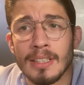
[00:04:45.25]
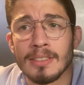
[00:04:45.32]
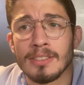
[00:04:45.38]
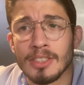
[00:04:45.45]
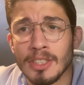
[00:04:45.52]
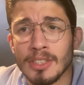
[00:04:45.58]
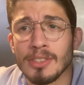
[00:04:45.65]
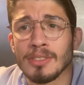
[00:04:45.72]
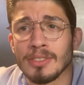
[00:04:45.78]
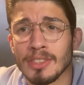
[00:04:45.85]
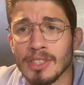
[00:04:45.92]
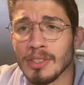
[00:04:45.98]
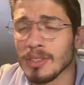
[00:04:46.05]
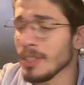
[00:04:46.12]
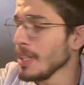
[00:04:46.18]

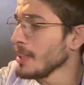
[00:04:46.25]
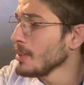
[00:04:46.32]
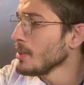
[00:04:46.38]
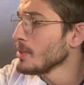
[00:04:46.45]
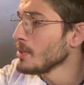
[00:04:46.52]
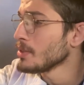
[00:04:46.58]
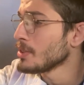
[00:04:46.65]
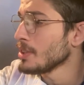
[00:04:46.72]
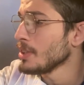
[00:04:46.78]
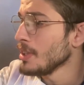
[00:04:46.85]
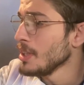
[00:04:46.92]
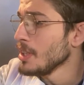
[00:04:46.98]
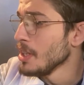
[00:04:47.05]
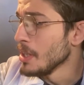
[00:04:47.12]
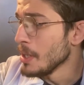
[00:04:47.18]
Just on that note.
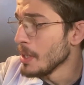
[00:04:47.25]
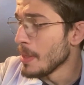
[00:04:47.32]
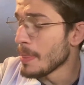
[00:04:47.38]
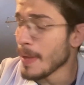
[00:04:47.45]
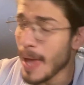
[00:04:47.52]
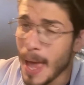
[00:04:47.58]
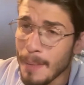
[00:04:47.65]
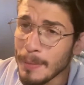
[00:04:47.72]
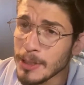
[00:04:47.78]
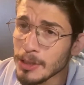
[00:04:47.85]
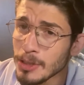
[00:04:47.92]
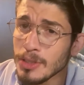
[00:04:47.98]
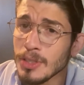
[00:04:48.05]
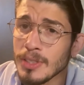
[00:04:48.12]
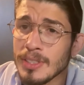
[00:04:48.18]
The
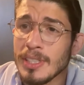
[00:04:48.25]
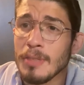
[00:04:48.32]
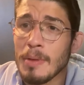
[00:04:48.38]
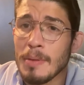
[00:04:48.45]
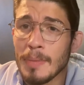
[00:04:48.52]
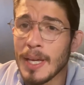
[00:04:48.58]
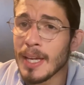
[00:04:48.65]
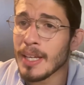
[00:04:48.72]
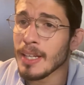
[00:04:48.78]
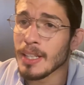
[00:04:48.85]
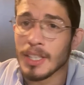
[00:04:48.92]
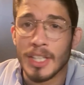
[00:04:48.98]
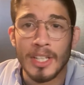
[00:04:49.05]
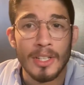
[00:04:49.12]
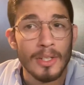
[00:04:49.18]
amateurs on CMMA
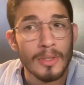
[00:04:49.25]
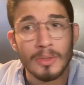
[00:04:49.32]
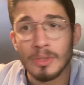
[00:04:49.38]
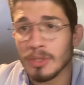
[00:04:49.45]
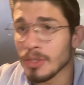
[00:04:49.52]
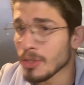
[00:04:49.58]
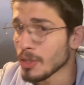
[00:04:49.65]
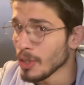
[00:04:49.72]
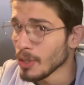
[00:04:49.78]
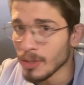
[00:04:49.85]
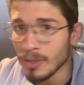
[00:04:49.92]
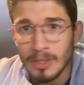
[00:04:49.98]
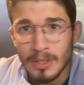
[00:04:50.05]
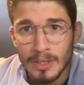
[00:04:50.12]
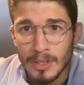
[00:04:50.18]
are no
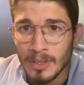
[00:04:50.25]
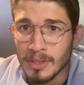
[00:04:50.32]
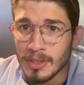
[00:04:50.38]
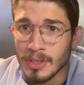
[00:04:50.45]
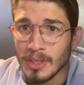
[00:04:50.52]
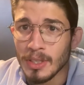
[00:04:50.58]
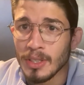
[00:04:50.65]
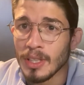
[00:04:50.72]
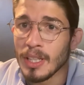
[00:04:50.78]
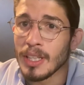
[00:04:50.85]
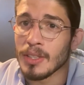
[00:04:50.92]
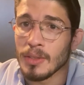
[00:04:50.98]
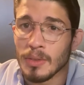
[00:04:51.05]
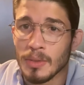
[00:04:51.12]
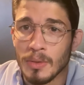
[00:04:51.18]
joke, you know.
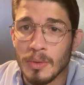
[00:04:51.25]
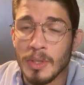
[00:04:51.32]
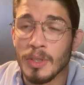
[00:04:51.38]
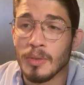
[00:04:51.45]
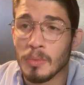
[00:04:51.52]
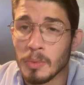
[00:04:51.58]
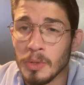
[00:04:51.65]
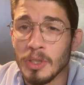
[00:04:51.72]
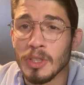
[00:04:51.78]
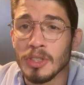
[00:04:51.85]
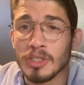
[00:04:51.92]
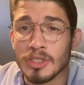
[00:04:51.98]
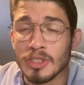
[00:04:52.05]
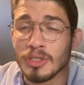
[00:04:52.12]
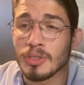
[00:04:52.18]
Like we are
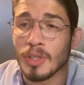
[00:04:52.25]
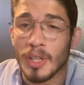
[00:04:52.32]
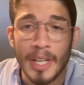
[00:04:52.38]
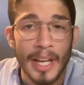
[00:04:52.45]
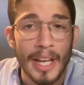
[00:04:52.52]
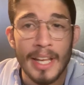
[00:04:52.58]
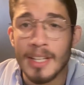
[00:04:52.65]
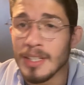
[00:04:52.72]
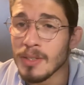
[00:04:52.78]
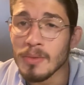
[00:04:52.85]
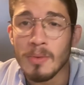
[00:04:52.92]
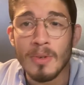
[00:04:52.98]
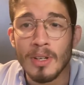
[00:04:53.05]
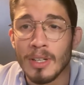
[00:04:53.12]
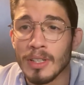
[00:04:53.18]
destroying
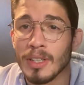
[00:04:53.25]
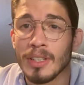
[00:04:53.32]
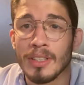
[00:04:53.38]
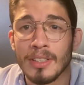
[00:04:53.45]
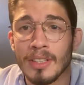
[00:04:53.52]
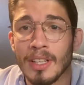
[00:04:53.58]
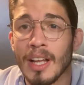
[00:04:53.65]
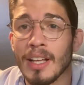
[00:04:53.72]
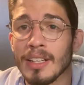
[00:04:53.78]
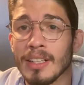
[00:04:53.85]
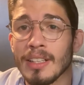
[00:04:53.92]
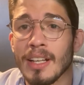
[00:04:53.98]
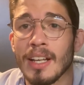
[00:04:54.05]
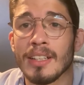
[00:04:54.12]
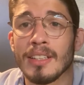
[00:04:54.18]
anyone
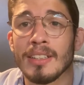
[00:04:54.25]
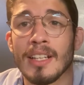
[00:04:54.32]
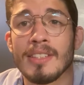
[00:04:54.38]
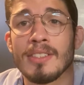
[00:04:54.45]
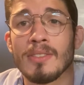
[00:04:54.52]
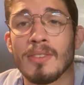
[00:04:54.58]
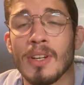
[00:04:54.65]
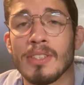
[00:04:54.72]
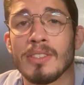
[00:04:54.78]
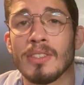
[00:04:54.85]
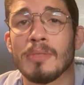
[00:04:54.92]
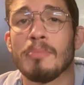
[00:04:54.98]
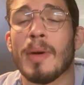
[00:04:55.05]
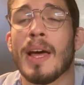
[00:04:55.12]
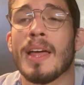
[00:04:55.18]
that's crossing
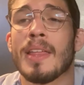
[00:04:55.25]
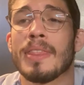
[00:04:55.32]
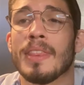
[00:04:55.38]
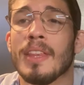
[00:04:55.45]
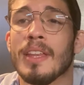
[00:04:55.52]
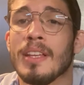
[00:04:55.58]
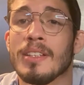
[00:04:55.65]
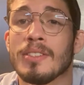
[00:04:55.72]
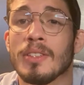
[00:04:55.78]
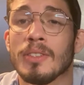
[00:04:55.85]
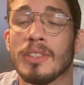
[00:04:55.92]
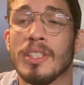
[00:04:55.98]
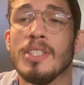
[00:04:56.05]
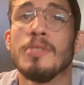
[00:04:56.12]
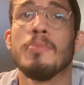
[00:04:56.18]
our path. So
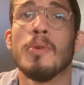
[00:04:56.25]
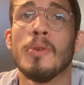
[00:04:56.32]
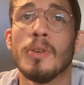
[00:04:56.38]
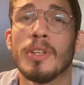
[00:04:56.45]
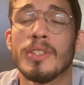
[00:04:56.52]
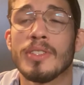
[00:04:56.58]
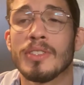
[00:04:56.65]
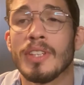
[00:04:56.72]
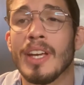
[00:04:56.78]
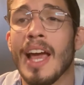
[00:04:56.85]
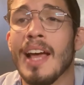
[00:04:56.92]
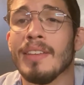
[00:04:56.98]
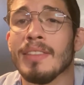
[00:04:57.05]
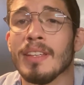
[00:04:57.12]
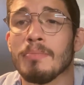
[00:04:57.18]
these boys, they
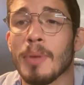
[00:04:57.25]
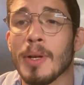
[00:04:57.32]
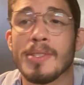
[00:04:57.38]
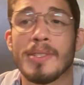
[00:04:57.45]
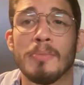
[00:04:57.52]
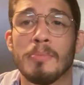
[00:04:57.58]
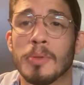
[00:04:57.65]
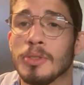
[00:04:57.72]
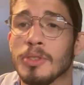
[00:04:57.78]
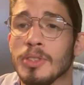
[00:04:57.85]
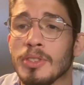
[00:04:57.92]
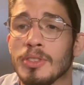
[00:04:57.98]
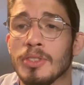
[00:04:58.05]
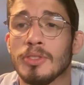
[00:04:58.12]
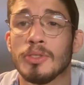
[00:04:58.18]
had the best
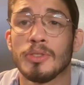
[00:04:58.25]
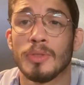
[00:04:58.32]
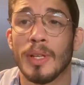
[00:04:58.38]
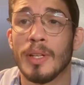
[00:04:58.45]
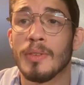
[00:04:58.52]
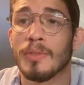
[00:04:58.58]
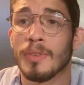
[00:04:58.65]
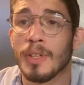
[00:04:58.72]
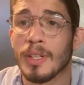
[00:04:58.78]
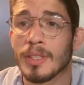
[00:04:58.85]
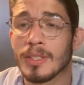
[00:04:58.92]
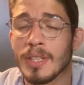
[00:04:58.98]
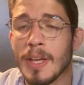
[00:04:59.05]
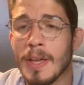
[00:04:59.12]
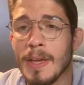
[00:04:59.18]
opportunity to train with
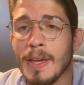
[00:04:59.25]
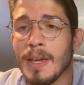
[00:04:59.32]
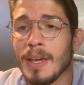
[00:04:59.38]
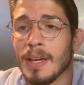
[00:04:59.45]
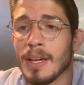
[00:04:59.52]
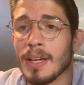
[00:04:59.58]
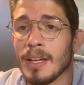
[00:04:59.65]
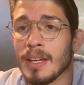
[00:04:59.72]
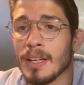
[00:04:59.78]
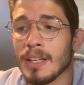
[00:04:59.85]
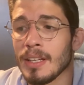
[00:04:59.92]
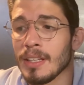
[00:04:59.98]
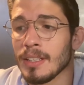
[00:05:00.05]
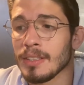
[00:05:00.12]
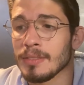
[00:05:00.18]
us,
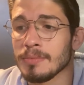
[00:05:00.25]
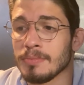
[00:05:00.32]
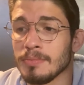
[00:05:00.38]
and